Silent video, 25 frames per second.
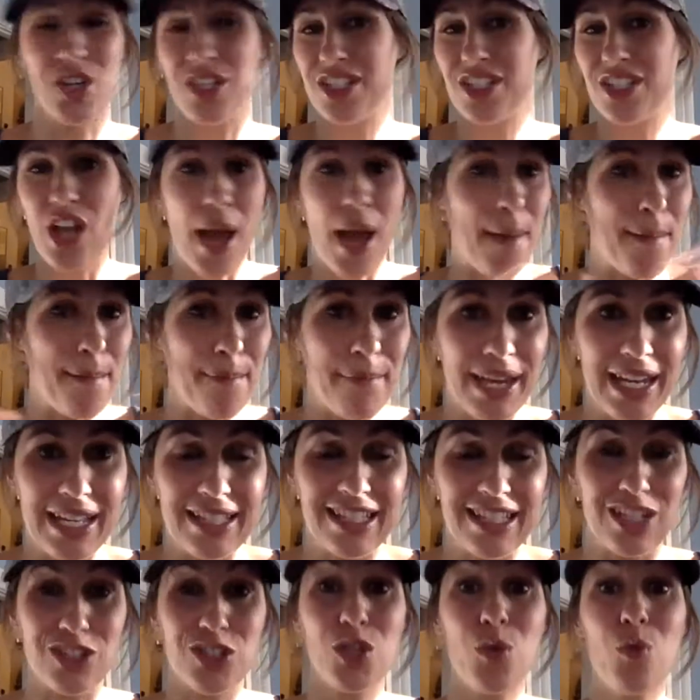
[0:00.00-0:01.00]
It's
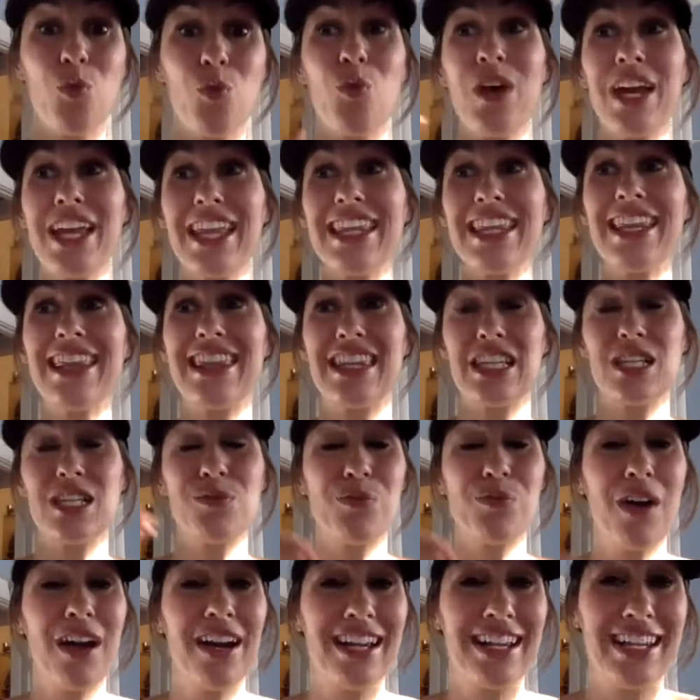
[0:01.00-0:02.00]
amazing. So when this
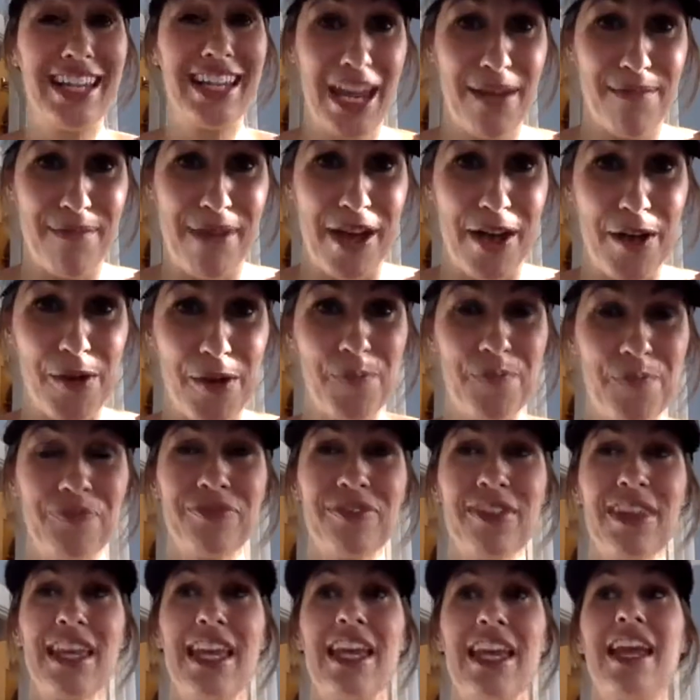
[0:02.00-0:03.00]
product came
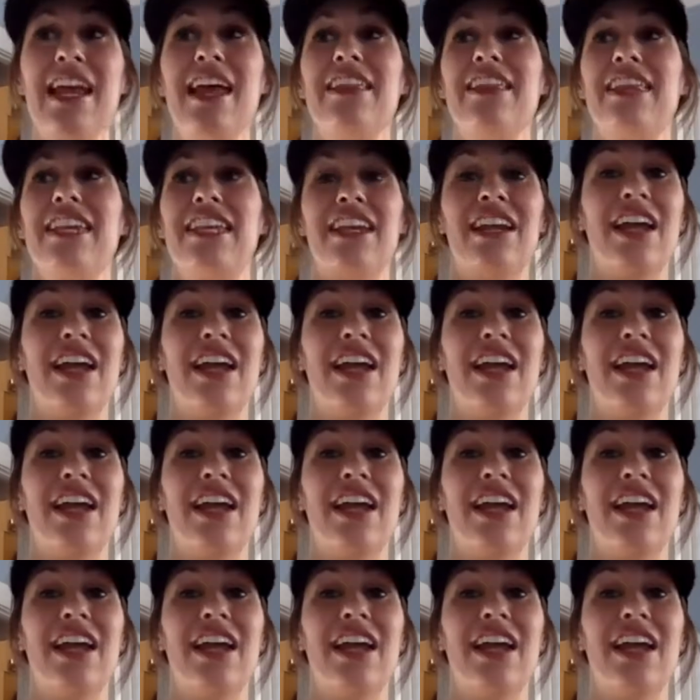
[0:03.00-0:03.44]
out, it